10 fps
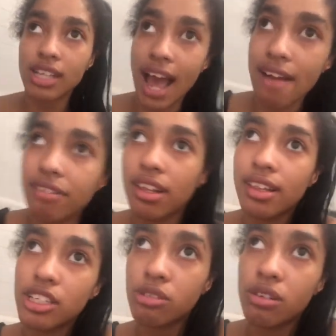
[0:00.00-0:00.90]
after
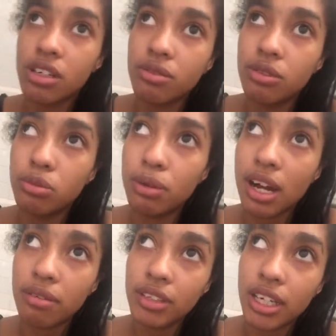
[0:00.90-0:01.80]
this one, will
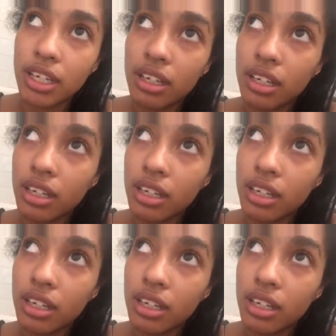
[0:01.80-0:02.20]
probably